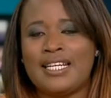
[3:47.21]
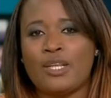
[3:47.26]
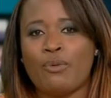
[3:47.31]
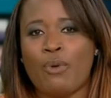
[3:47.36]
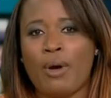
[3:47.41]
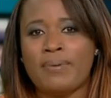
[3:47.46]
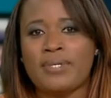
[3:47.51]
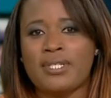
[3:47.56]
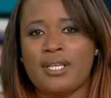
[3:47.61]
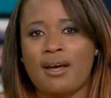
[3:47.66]
The
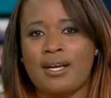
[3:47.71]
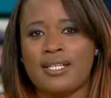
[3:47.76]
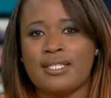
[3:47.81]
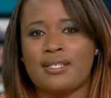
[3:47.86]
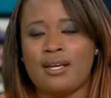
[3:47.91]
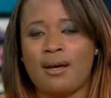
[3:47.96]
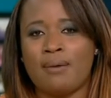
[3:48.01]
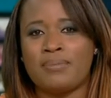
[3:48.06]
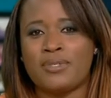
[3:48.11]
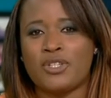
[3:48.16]

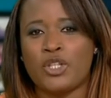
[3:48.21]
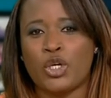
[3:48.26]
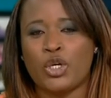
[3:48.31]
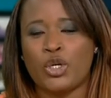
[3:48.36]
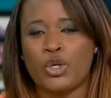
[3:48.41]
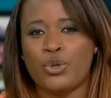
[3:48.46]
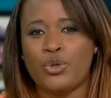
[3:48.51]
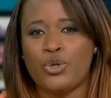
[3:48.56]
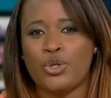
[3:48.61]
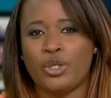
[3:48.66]
website, dubbed the
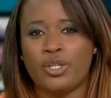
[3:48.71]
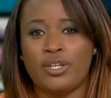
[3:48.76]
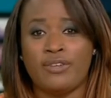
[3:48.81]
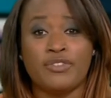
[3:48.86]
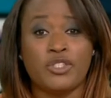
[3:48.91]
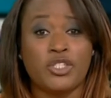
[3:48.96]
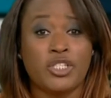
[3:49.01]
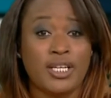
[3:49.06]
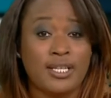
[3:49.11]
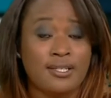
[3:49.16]
Google
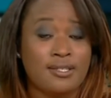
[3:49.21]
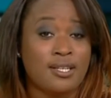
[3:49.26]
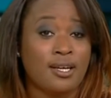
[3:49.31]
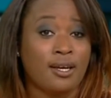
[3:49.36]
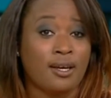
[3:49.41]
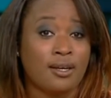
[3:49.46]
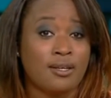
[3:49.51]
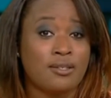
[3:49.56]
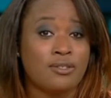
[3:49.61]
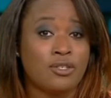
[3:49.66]
of
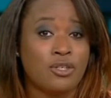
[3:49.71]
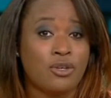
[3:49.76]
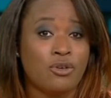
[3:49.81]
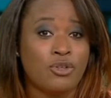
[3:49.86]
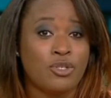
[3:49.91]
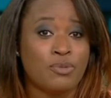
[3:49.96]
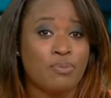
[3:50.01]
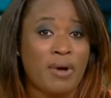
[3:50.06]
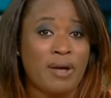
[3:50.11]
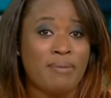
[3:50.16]
Cheating, is
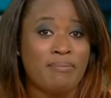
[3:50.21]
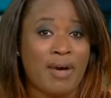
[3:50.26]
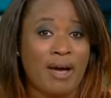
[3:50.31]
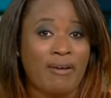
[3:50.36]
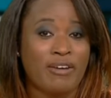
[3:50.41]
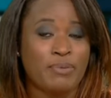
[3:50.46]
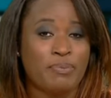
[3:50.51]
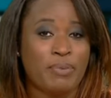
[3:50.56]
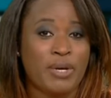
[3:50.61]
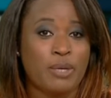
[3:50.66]
used by
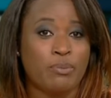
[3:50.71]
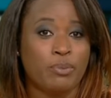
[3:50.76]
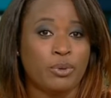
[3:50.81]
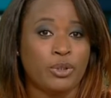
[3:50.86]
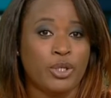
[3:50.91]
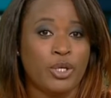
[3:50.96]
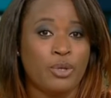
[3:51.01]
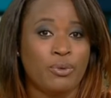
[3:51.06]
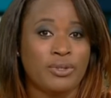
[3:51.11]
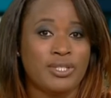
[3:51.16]
married
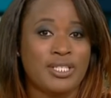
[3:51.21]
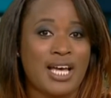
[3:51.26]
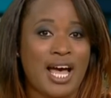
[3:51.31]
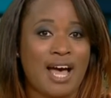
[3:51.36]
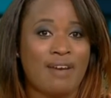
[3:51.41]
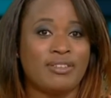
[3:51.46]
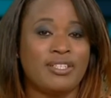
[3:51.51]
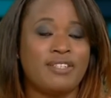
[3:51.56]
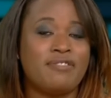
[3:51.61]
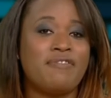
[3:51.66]
people who want to
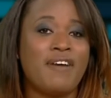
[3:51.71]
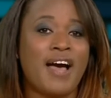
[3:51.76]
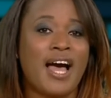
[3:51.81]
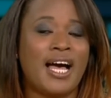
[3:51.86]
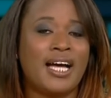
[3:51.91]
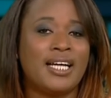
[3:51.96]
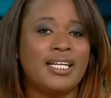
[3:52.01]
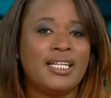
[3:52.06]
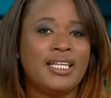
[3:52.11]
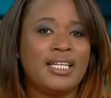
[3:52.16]
have an
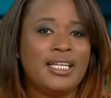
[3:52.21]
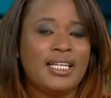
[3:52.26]
affair.